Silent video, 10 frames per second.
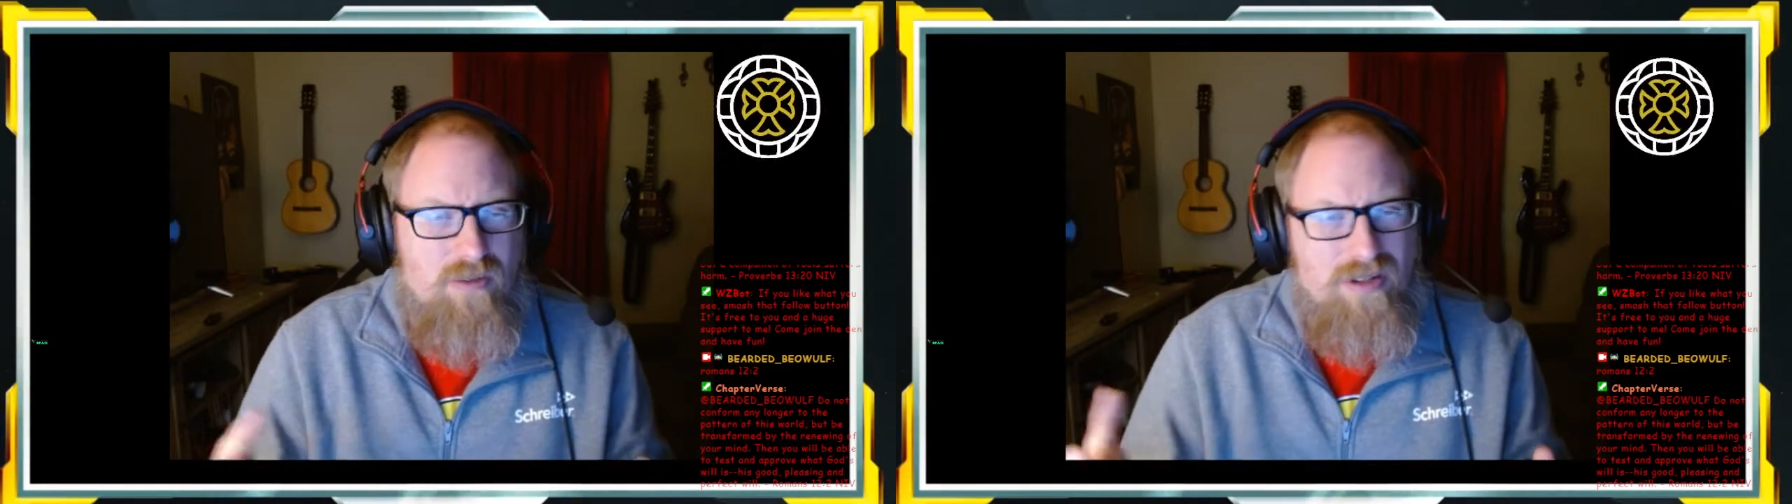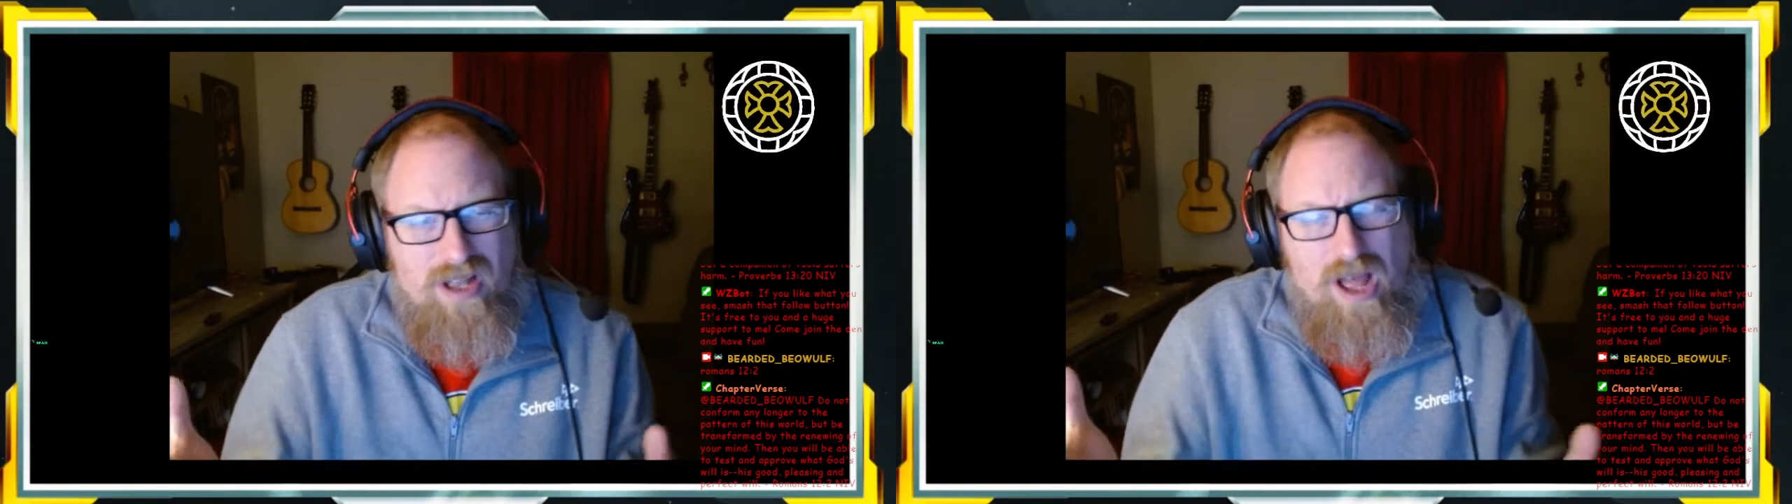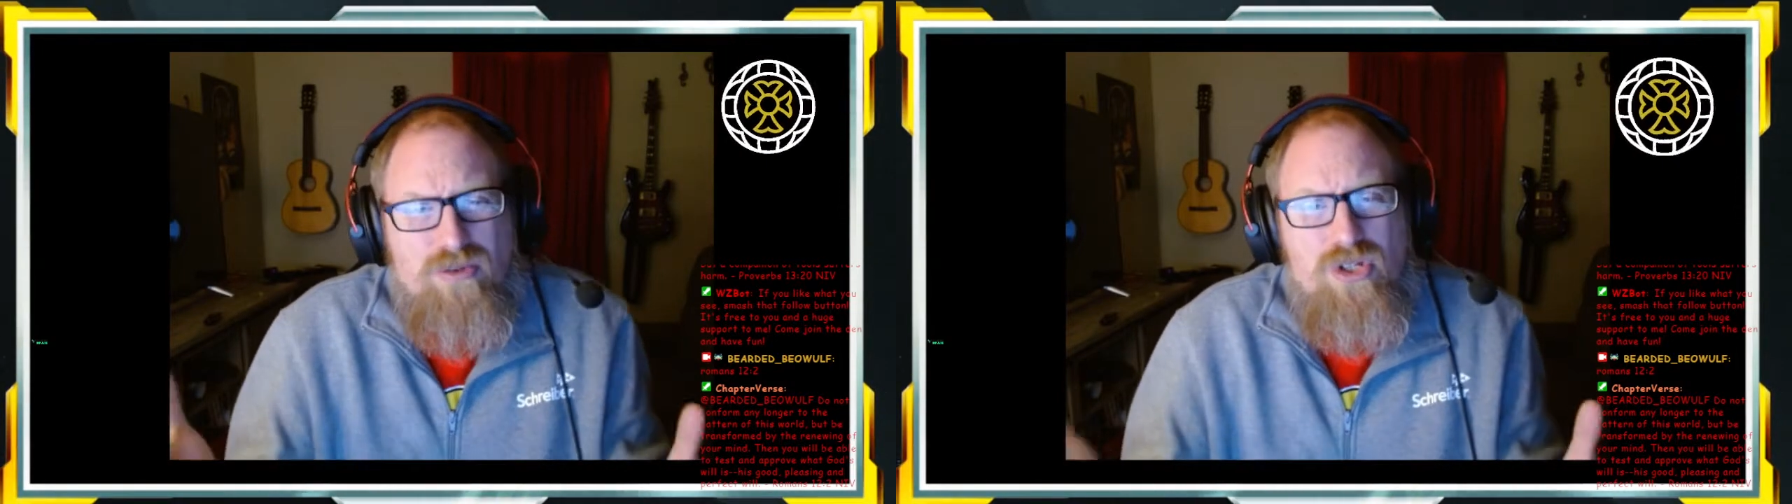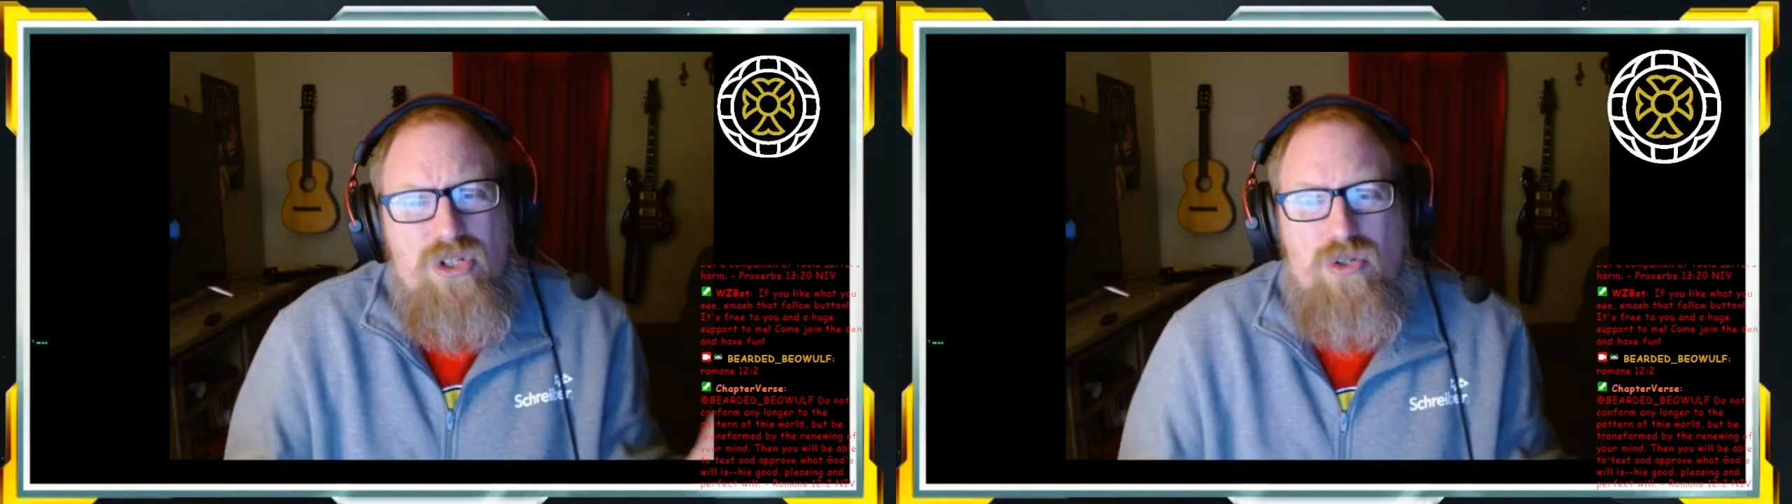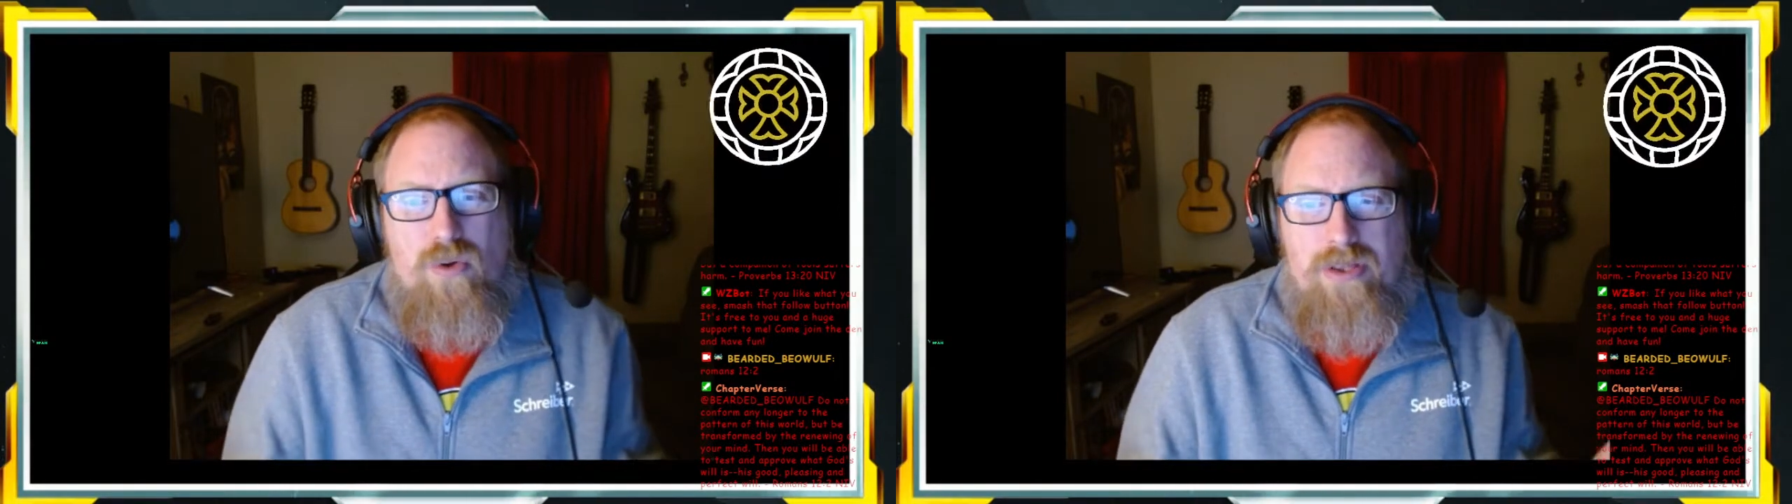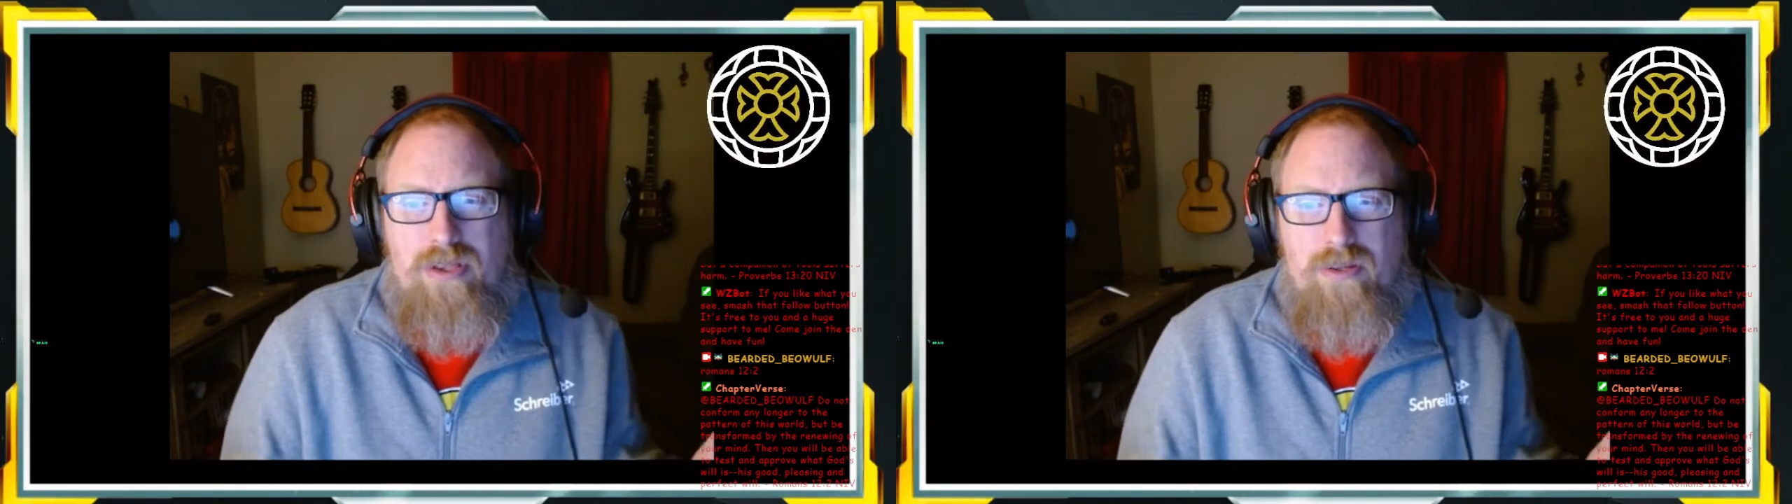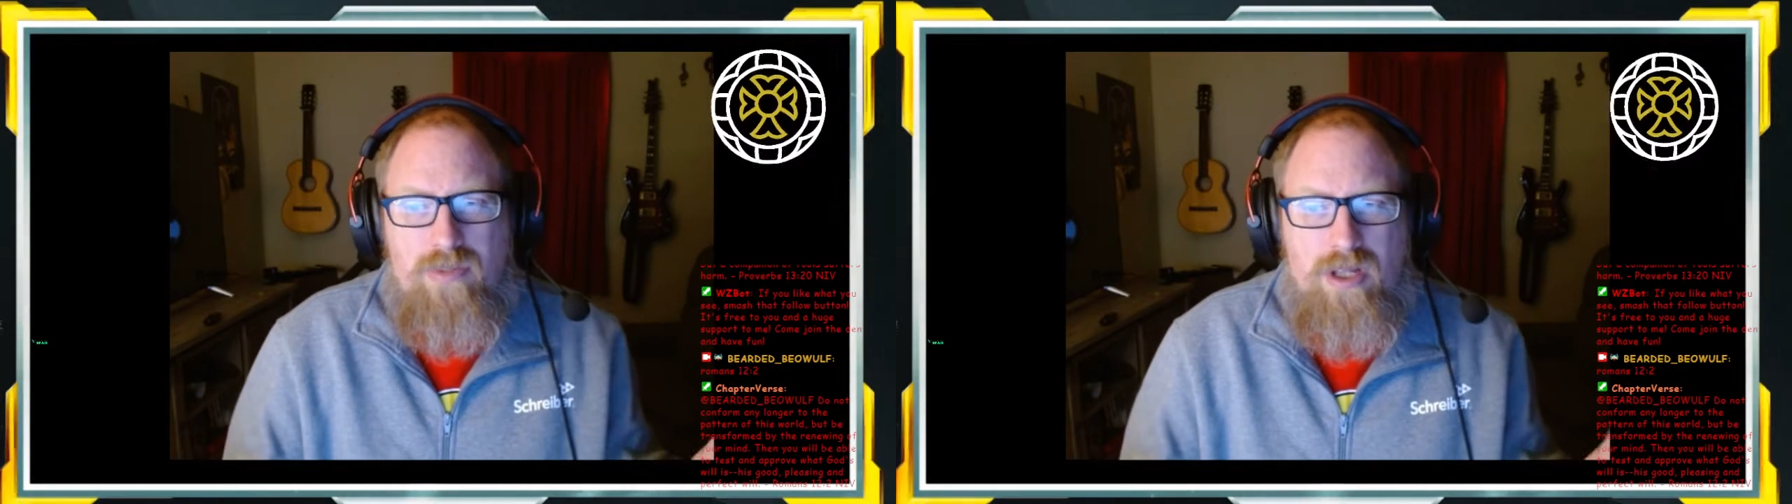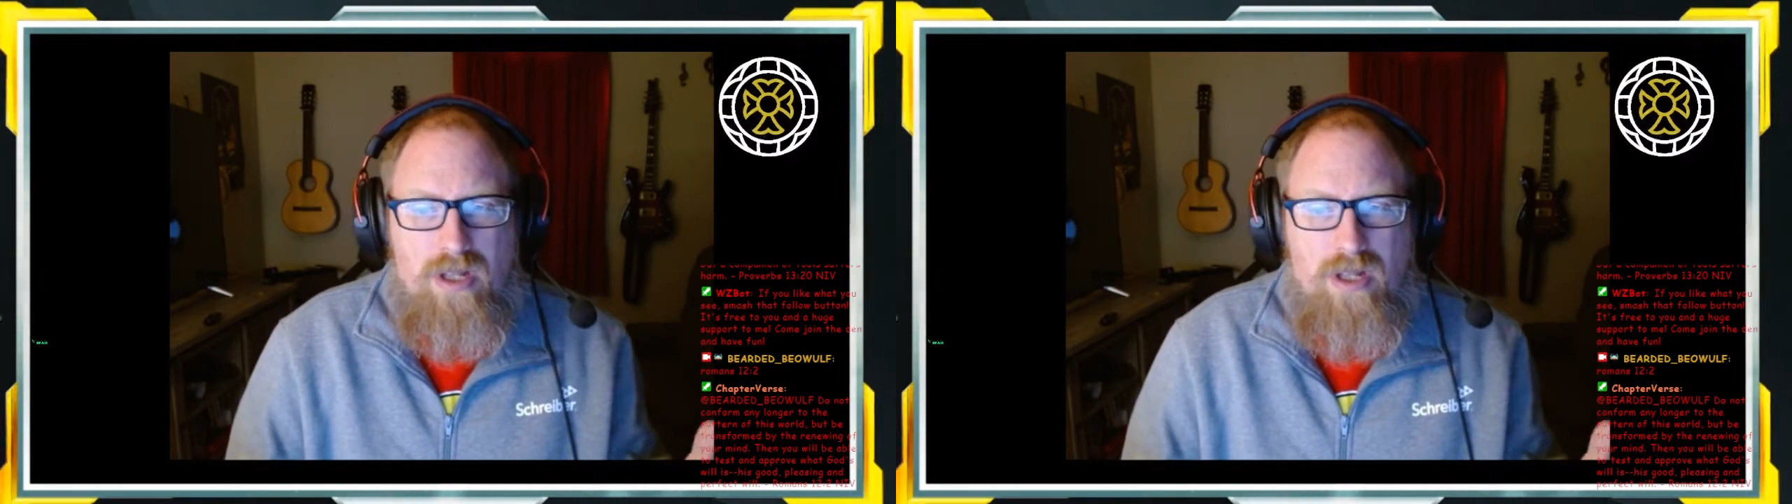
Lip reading: well, I'll just join them.